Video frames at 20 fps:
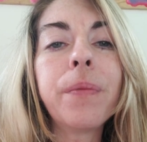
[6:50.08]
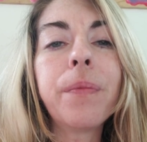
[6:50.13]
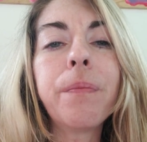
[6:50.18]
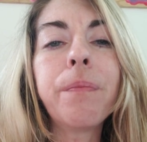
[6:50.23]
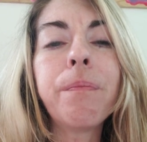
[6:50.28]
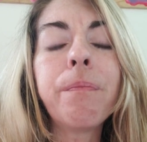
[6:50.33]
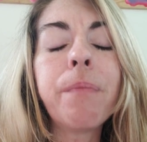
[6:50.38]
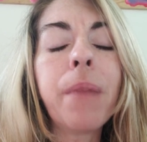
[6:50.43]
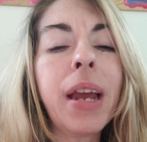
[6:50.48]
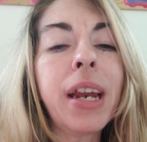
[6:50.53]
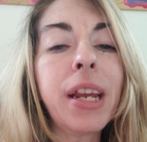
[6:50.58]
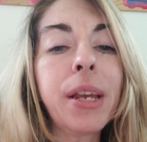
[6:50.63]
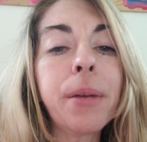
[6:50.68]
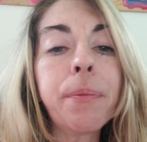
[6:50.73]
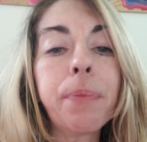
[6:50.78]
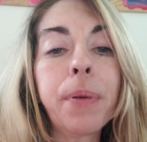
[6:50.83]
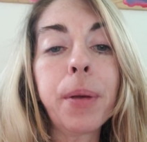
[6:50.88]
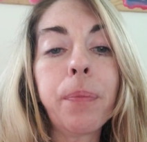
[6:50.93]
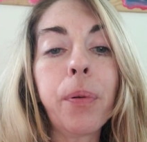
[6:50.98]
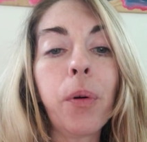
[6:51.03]
many
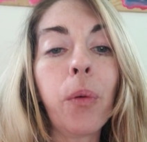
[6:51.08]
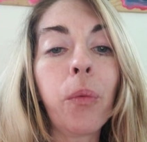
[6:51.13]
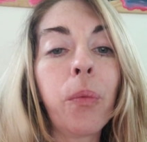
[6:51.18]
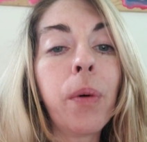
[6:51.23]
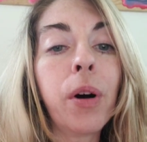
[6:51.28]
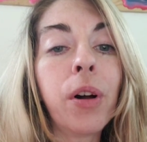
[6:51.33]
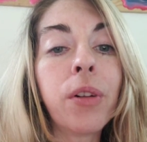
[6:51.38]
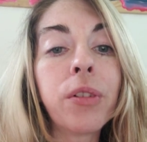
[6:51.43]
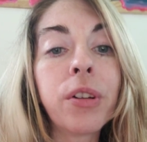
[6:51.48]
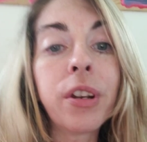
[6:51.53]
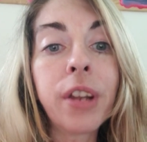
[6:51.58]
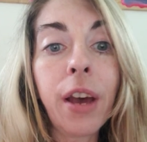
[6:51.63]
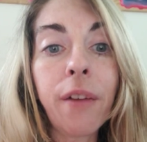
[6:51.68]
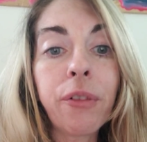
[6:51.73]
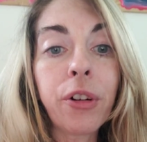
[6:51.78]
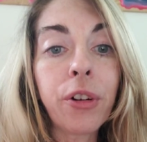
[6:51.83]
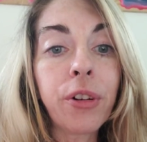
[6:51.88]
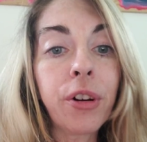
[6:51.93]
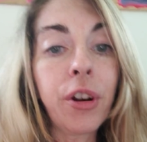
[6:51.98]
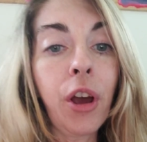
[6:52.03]
people will
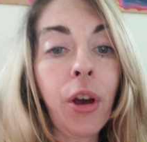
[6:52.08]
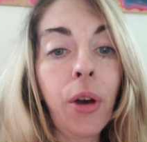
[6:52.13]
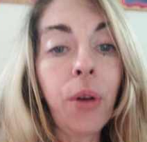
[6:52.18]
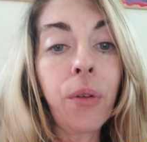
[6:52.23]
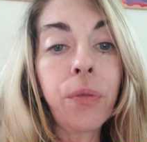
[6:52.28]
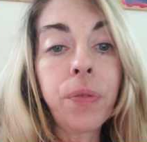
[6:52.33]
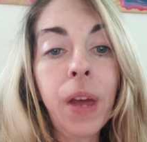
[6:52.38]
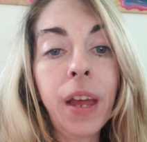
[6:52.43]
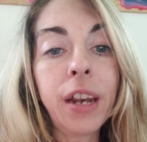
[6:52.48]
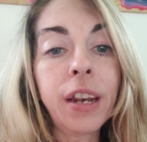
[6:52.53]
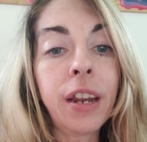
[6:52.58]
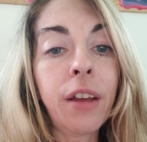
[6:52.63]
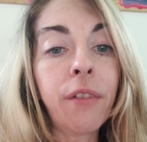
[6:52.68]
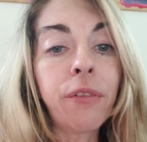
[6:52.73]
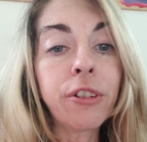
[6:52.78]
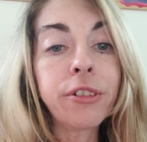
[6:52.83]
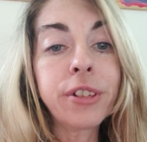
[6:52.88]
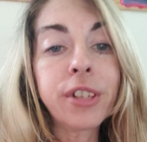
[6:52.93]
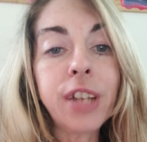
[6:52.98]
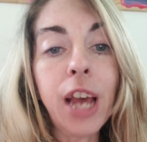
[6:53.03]
never know, that
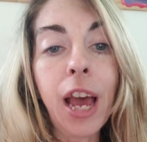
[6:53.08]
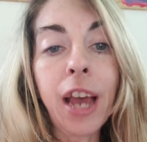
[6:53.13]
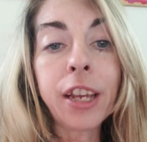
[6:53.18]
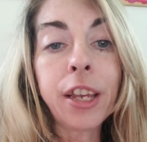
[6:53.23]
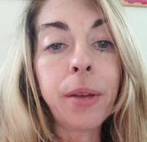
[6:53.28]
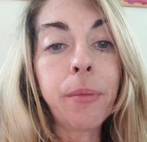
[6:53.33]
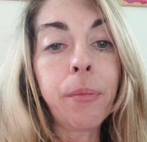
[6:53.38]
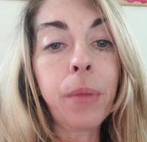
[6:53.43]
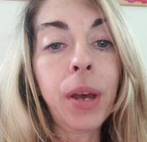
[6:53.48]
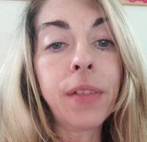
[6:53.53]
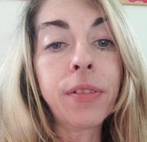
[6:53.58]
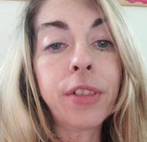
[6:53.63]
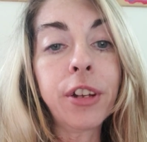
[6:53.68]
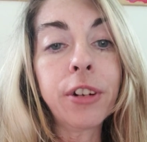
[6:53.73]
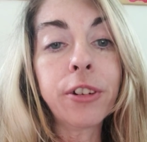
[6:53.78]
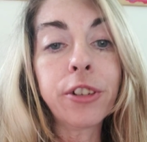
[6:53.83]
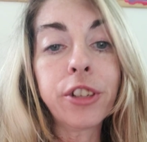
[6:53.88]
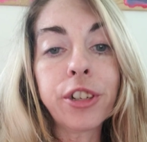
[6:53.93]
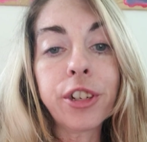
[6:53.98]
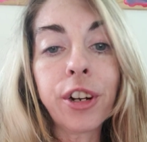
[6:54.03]
never document
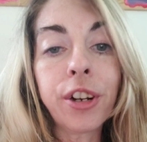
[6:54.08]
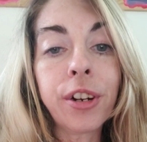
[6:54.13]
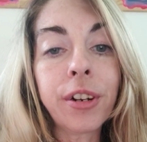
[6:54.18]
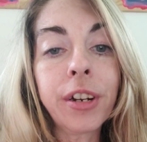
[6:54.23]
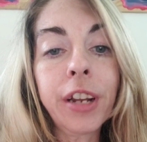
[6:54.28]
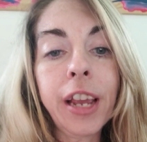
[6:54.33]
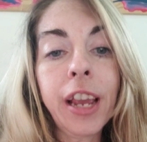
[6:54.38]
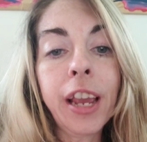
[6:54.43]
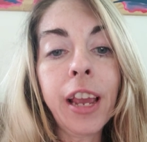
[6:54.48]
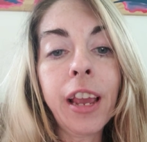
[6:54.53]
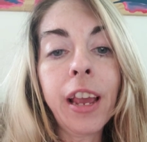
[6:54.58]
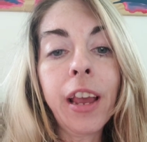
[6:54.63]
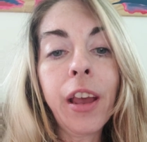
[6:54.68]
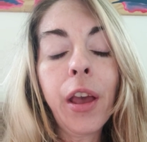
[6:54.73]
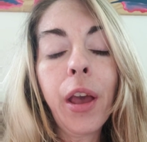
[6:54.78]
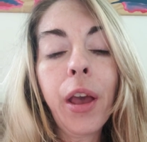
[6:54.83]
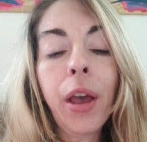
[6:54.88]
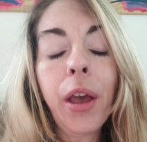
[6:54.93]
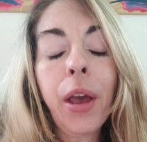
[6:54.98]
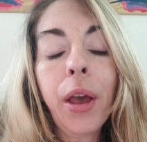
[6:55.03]
their journey.
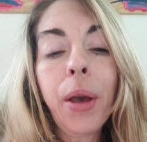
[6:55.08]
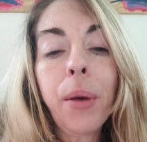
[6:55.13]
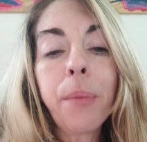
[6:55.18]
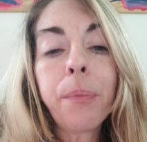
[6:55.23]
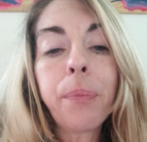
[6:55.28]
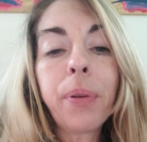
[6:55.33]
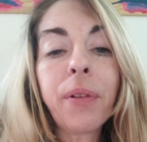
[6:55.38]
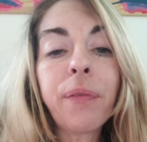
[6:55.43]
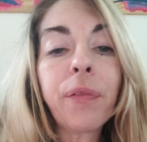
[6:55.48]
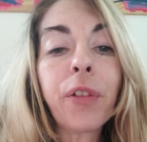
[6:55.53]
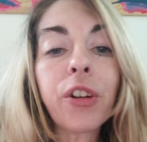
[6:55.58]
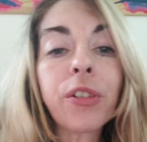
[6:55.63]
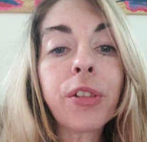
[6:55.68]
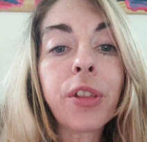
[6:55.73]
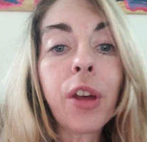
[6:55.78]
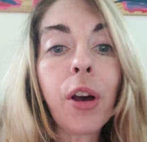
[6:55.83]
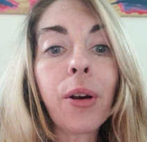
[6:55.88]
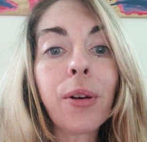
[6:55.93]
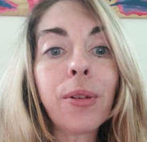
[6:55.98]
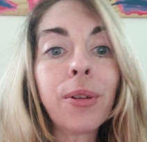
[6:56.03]
But for
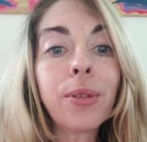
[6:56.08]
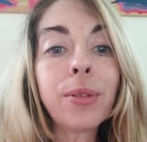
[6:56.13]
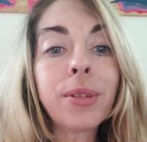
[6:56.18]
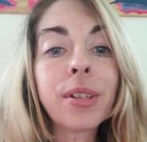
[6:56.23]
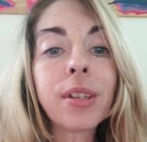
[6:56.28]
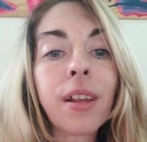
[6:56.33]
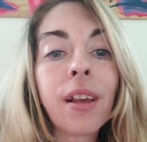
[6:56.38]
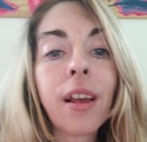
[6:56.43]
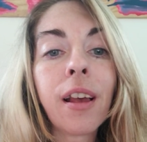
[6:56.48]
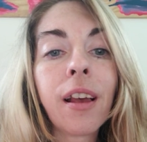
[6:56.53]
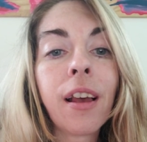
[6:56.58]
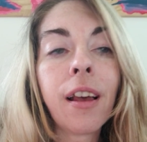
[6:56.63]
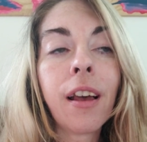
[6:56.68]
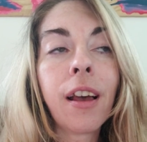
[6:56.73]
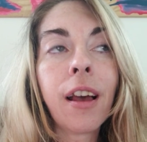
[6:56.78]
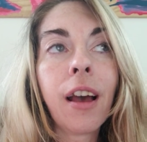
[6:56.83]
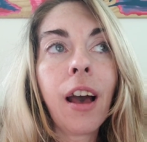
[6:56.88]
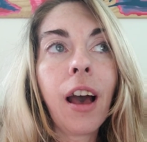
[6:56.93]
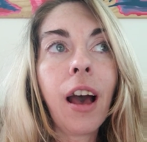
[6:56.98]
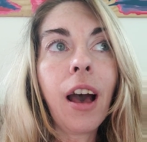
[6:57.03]
those
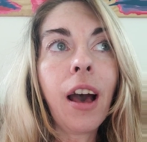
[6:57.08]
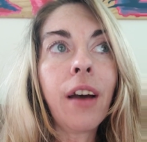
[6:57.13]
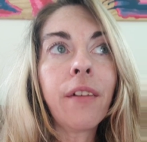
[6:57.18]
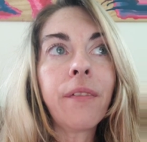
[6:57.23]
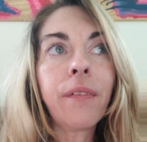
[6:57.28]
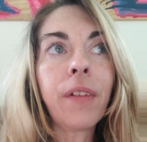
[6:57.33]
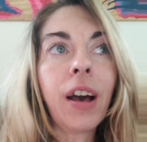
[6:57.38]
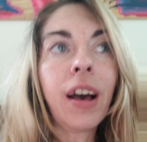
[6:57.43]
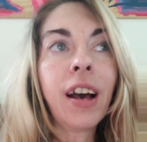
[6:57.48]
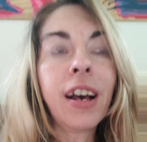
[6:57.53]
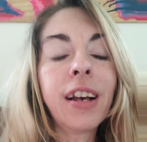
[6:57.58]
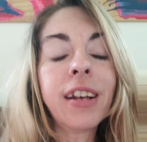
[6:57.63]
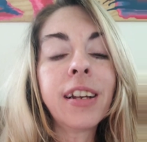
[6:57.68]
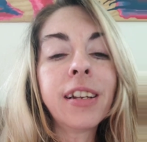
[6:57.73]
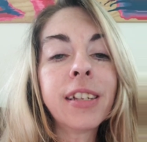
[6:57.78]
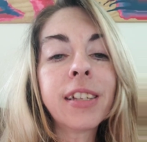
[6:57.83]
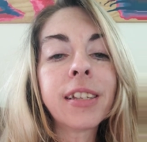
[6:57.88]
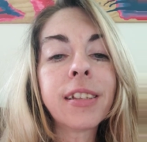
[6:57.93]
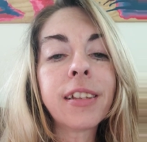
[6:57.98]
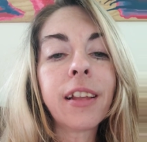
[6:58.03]
of
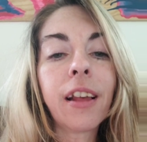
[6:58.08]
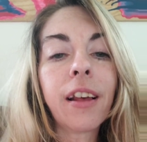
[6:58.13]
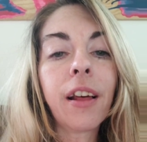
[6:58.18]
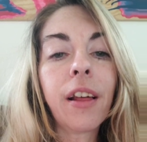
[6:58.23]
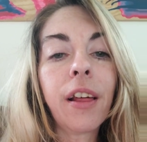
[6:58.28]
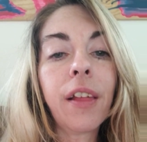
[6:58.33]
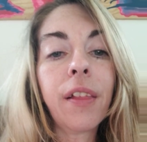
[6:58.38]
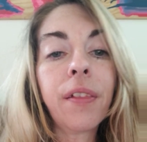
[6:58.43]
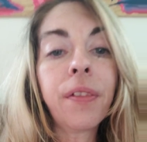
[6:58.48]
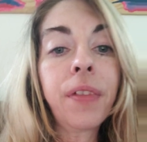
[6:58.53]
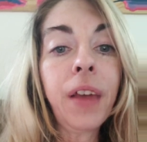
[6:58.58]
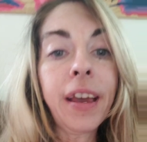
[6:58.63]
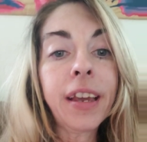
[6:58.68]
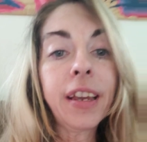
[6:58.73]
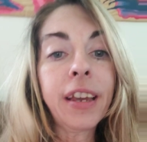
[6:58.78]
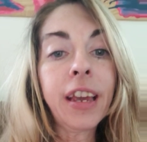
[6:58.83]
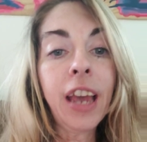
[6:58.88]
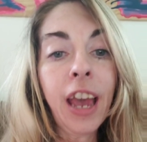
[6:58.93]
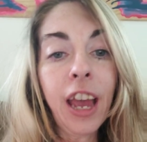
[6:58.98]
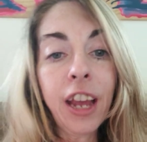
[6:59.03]
us
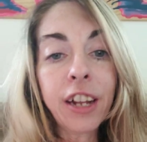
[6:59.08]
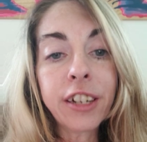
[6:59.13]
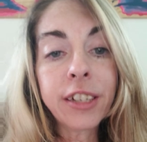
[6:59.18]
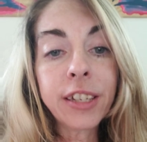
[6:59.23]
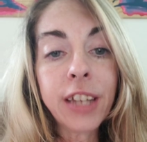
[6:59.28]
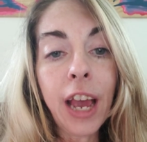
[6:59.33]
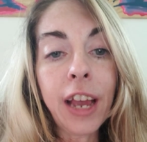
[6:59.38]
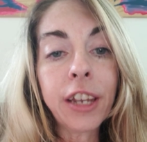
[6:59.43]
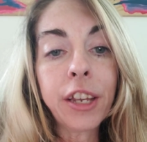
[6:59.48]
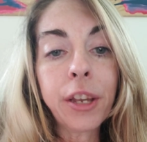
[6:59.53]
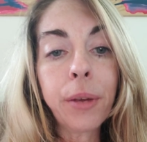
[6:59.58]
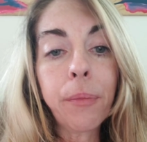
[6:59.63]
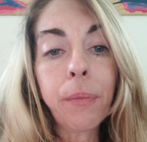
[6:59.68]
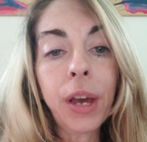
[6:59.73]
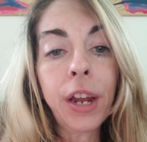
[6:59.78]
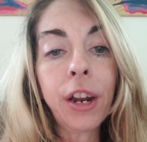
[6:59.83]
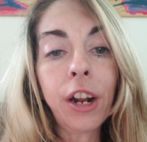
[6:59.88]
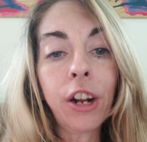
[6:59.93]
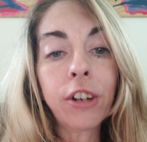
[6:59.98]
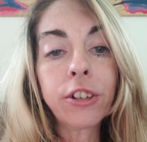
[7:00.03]
that can
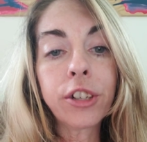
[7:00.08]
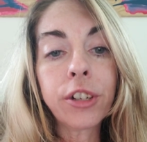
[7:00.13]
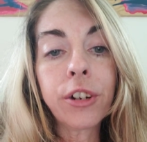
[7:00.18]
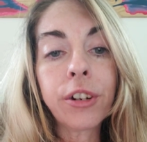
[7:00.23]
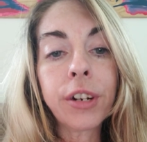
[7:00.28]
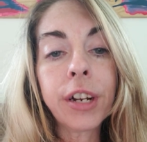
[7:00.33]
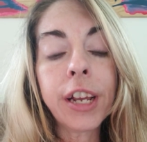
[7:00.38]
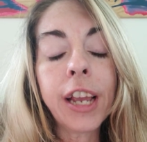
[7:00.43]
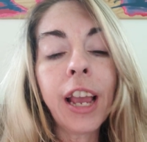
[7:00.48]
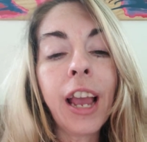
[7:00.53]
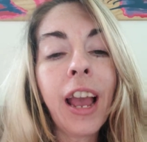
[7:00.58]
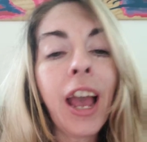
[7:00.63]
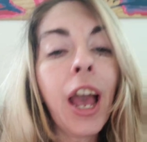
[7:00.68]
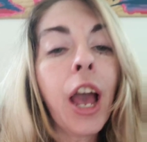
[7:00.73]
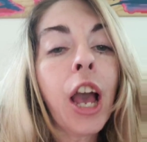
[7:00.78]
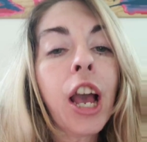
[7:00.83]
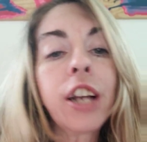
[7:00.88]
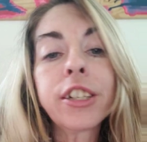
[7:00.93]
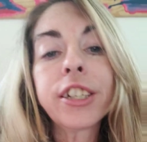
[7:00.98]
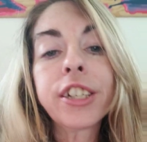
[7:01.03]
document our journey,
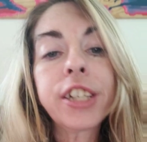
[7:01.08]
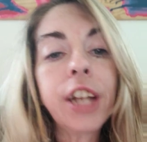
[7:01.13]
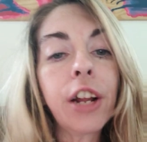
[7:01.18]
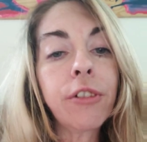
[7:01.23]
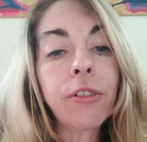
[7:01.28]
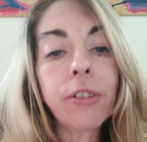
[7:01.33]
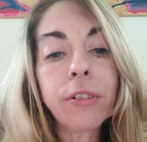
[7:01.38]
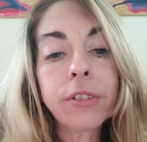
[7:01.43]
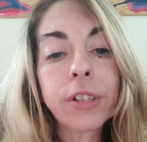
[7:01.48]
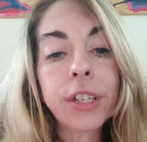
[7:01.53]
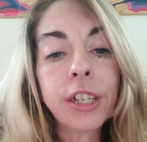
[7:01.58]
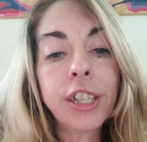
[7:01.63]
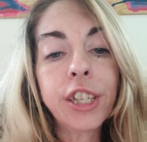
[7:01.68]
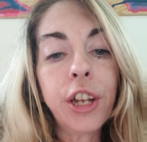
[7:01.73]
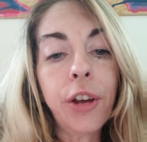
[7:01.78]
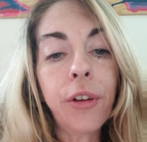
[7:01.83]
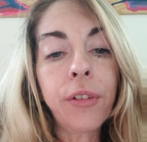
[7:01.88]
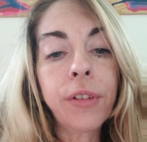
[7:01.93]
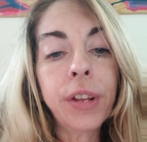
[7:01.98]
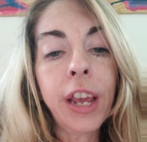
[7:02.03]
general
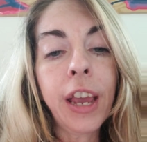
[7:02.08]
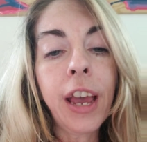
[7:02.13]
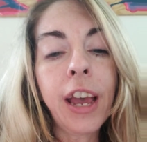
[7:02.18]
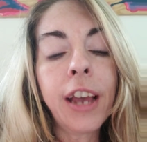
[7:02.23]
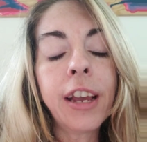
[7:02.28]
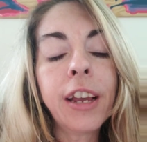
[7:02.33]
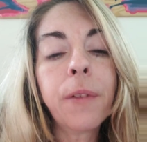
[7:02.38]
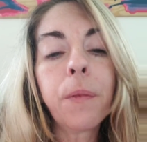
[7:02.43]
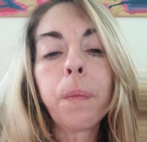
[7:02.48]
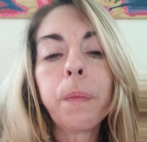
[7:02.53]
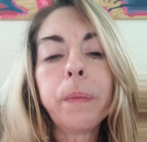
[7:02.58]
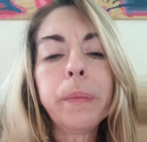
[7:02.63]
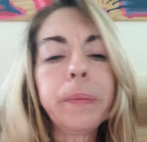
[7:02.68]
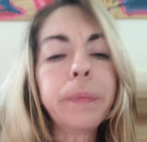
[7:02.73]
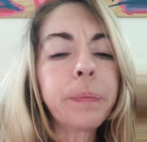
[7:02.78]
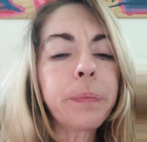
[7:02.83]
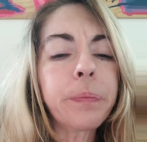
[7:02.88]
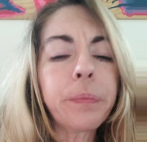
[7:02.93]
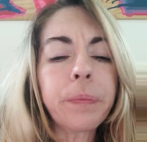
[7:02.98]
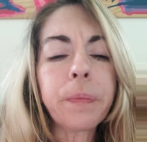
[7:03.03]
dystonia
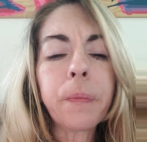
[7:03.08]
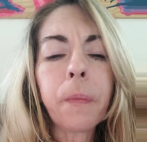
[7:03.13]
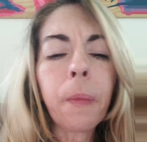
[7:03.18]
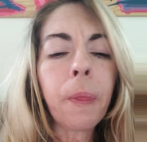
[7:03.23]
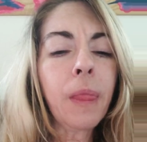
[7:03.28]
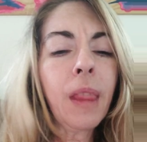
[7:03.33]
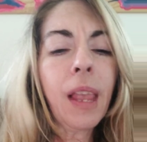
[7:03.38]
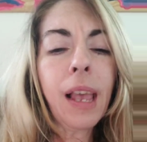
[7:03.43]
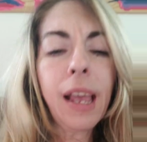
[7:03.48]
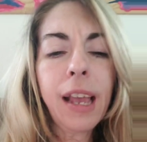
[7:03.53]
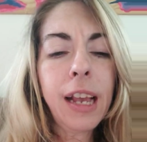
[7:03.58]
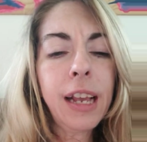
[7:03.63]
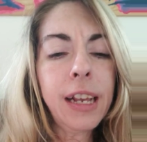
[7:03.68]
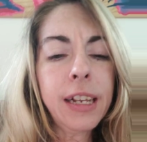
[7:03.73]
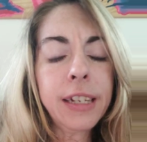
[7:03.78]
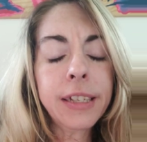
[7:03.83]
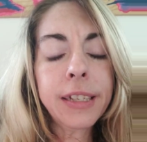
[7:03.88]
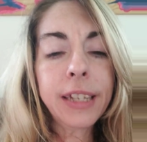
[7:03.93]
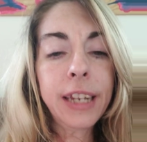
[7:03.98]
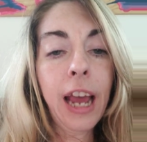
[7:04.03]

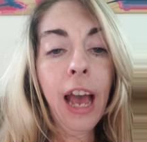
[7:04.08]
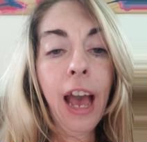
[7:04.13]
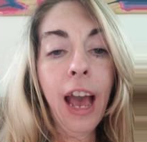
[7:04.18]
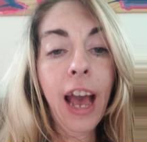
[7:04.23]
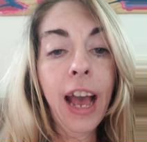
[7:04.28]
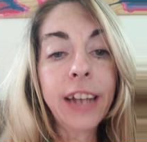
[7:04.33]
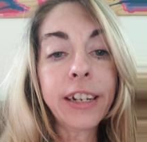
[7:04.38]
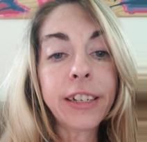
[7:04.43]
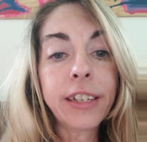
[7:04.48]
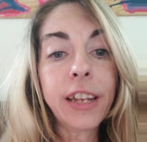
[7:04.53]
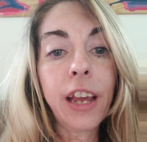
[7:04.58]
is not,